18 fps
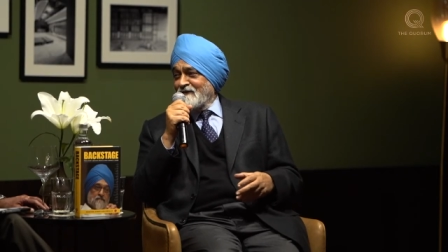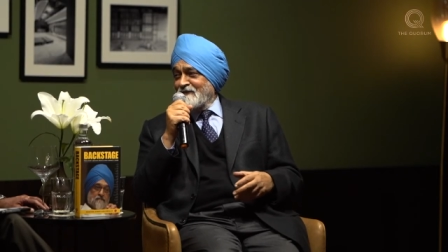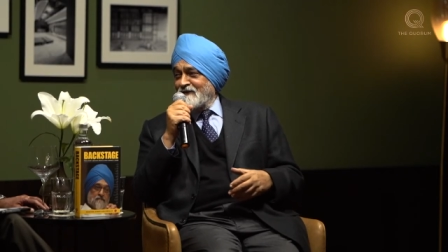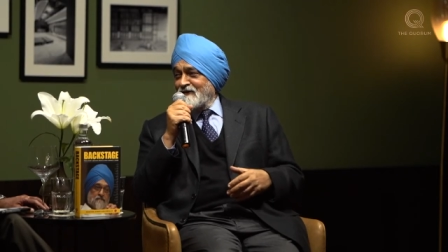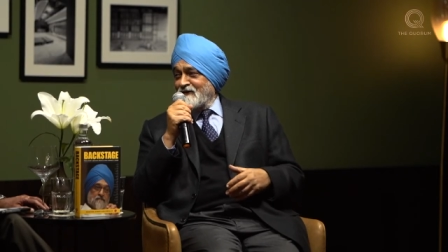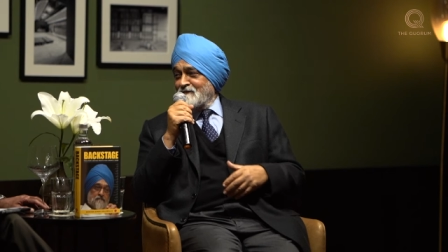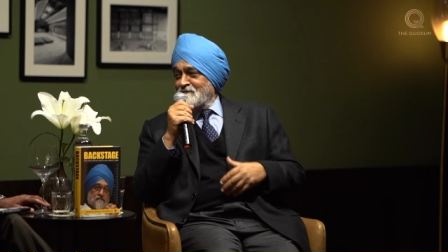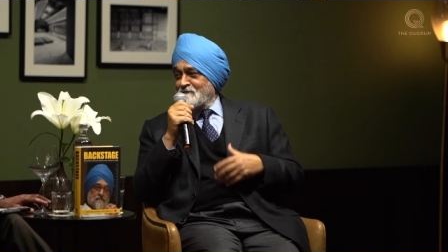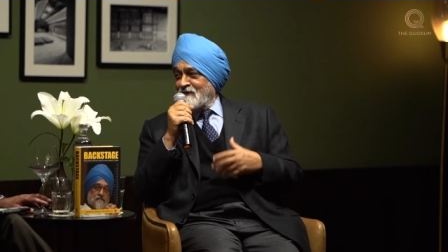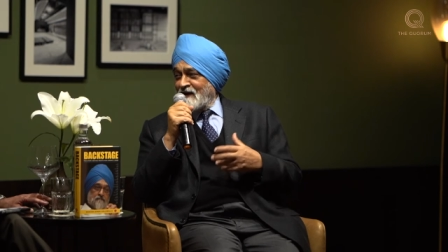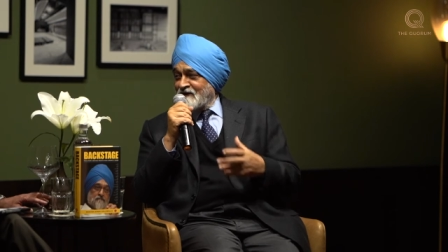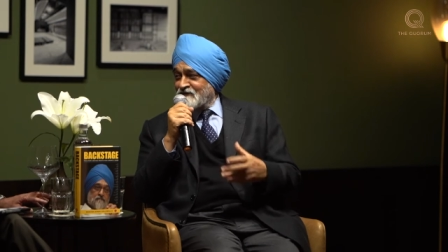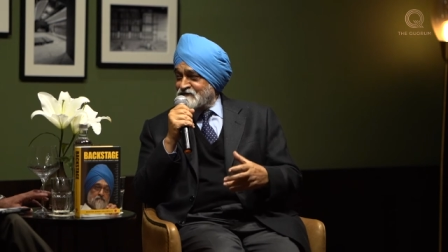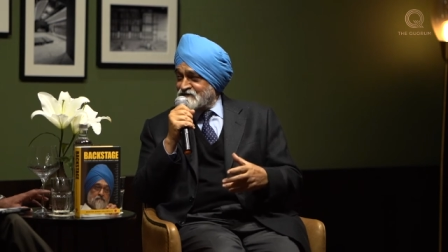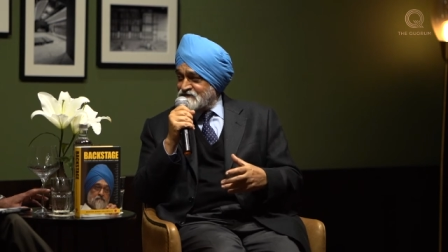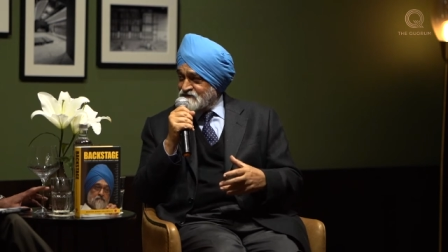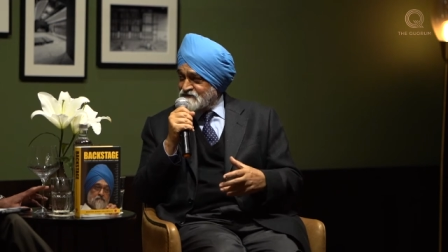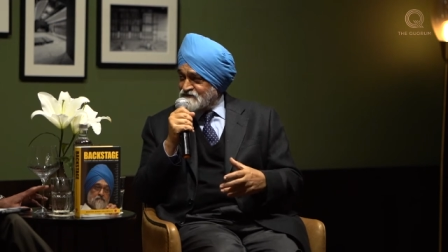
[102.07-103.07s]
that
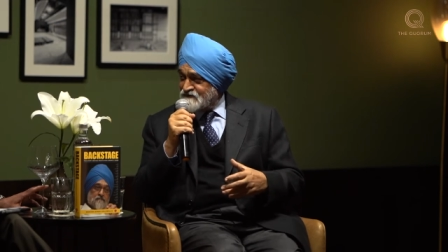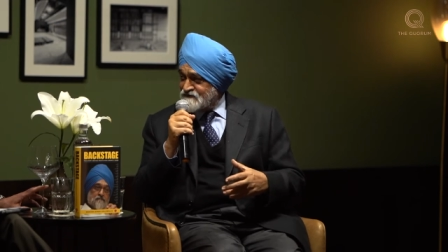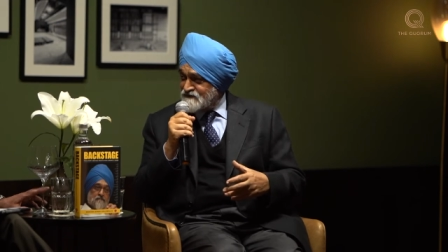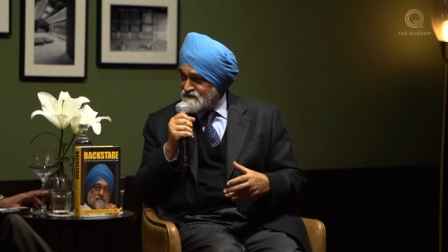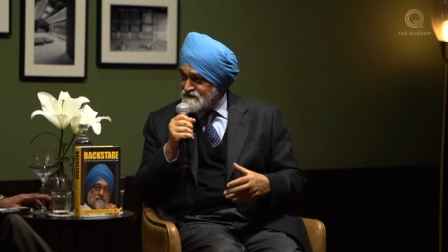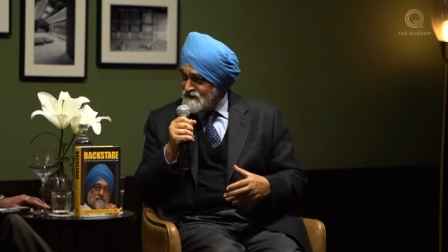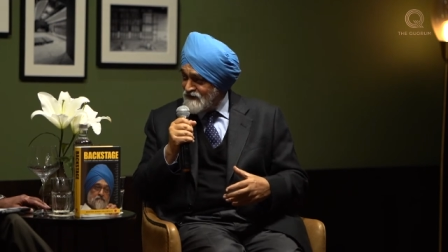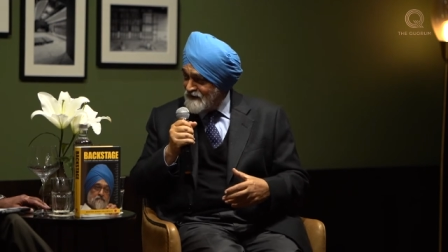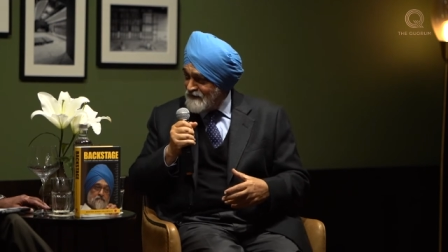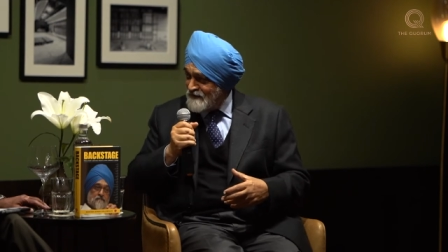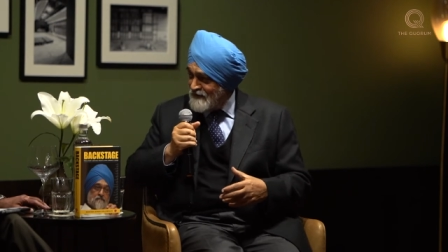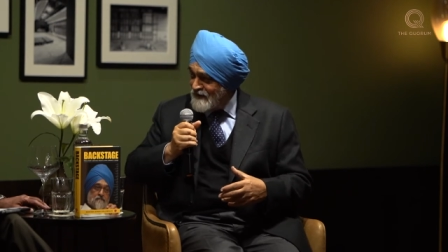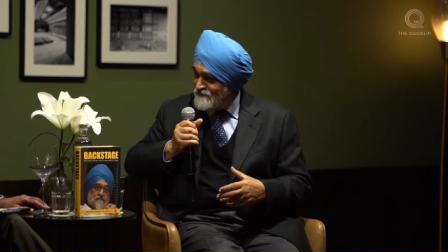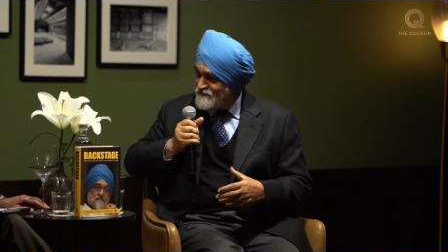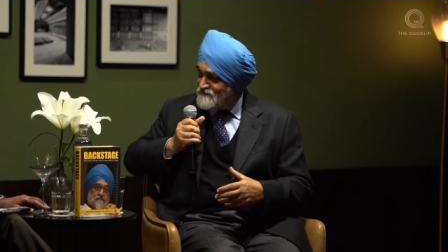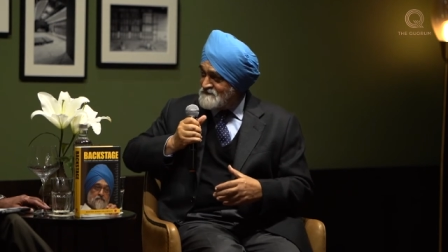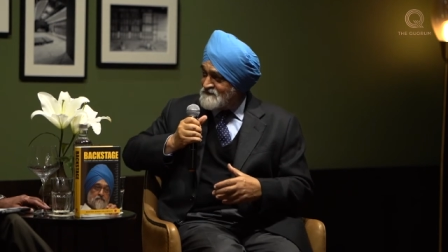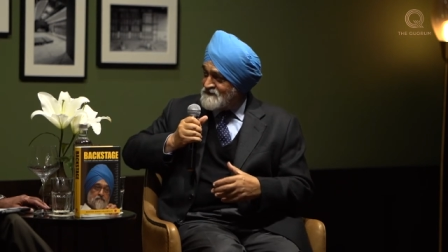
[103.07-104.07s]
embarrasses a sitting
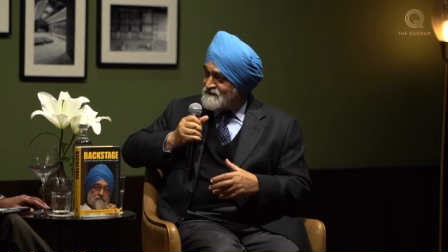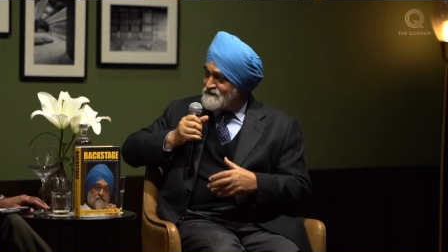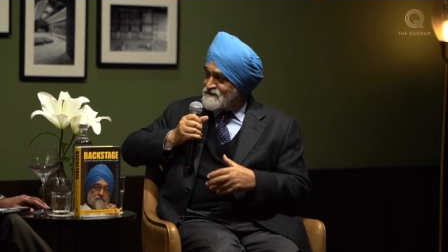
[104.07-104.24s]
government.